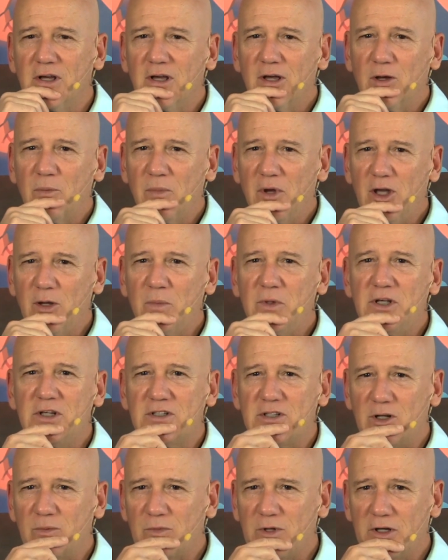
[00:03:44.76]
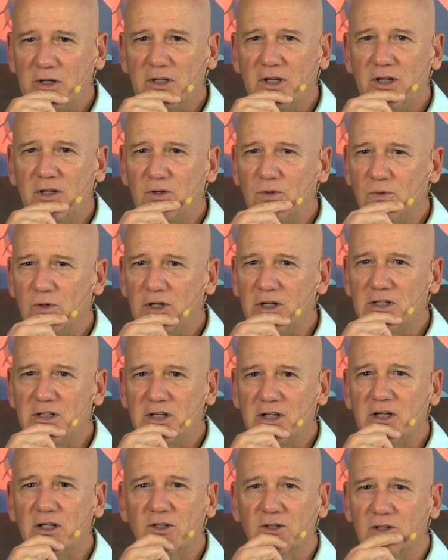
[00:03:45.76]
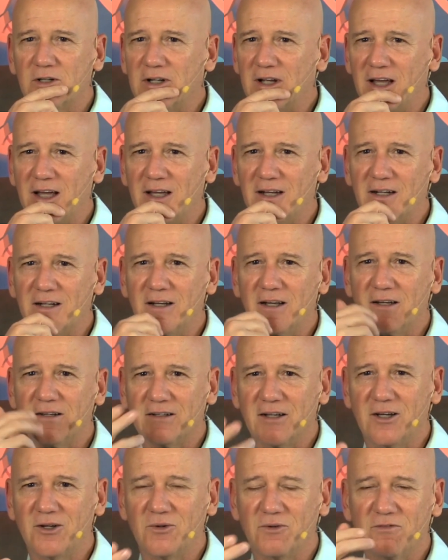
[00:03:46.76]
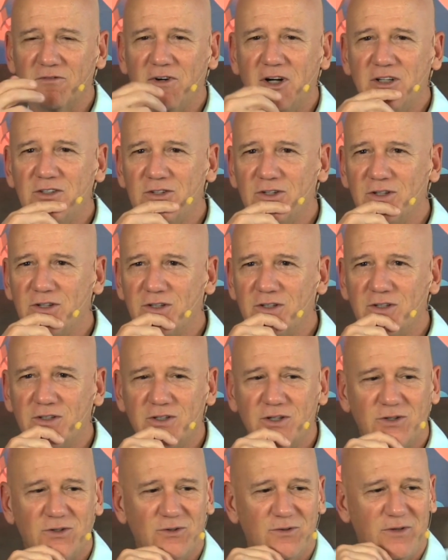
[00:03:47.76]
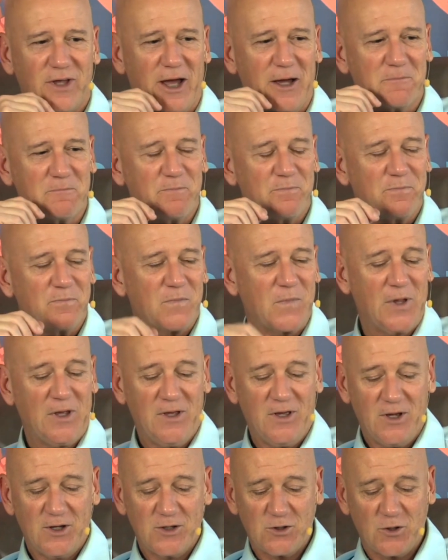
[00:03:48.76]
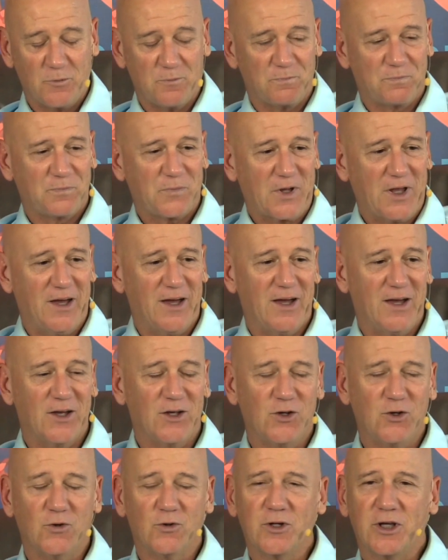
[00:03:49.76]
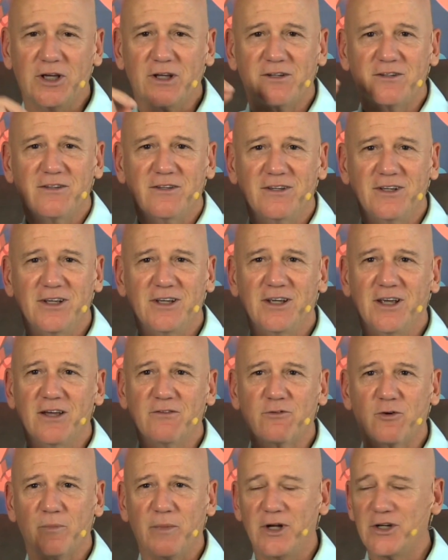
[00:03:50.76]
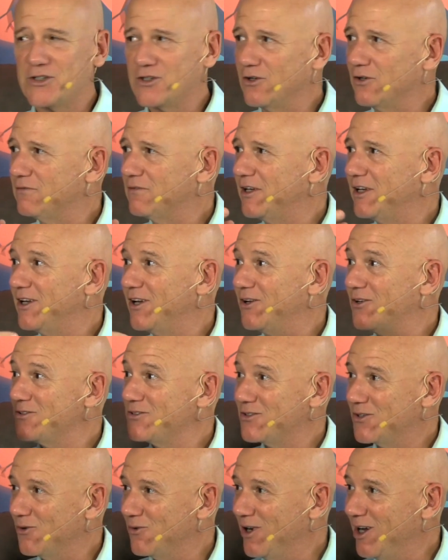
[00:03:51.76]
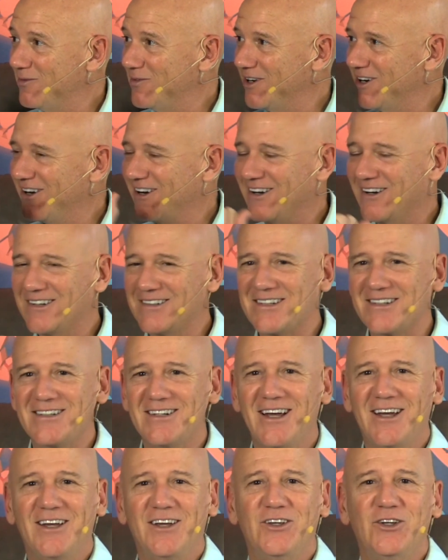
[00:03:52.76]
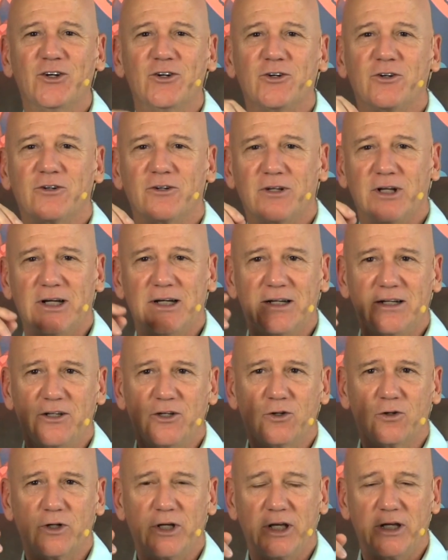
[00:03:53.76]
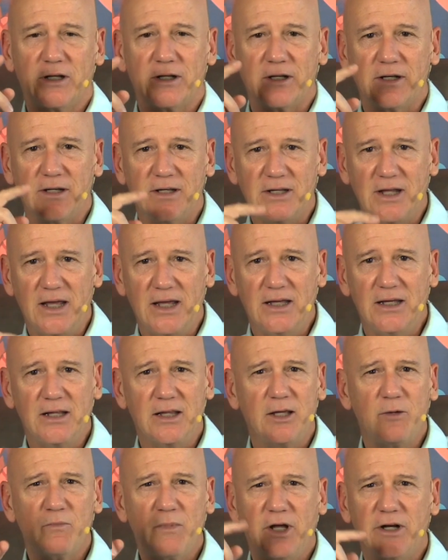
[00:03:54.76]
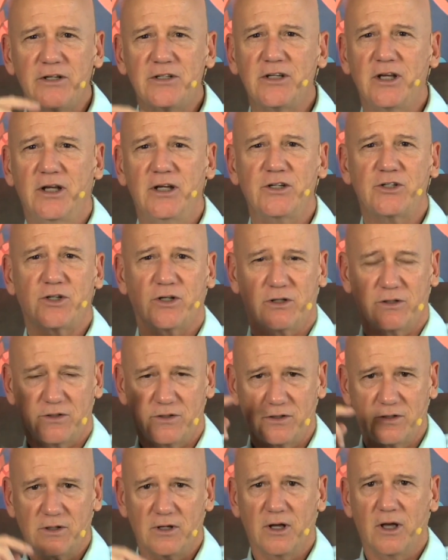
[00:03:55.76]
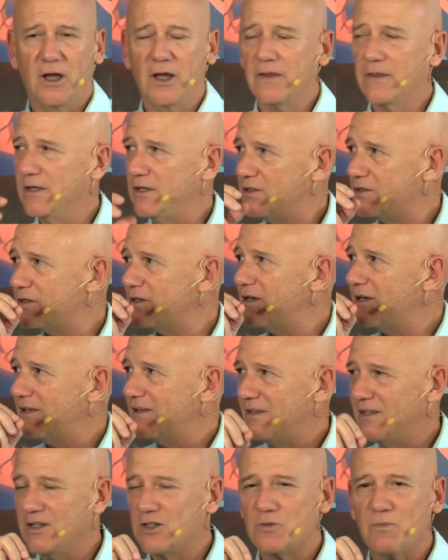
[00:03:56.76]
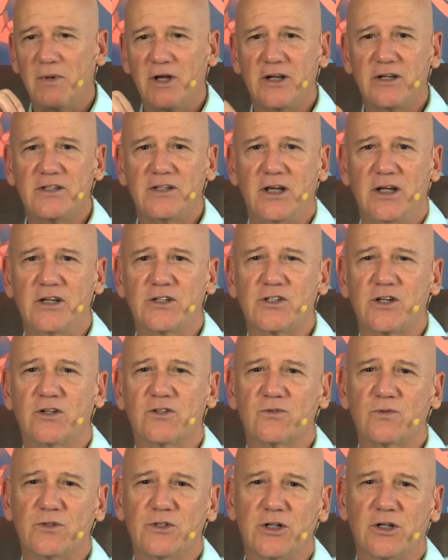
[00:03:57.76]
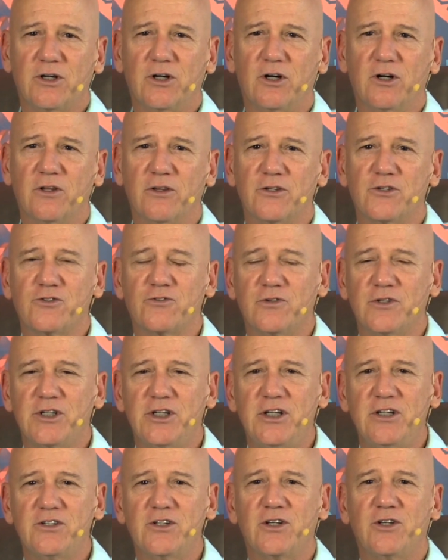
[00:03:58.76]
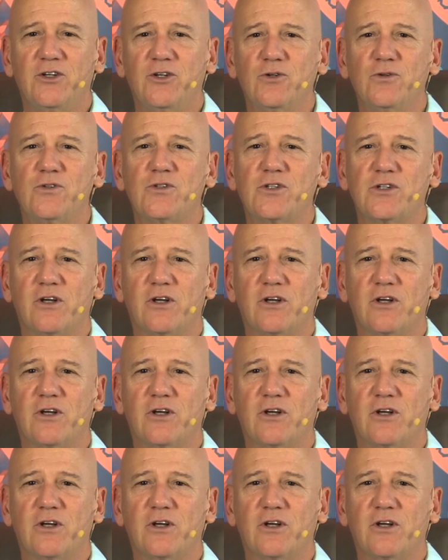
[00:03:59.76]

may be something that you want to take a look at, and I would invite you to do that. So you'll get the informational videos, the webinars, you'll get daily meditations, and these meditations, which are called the strategic use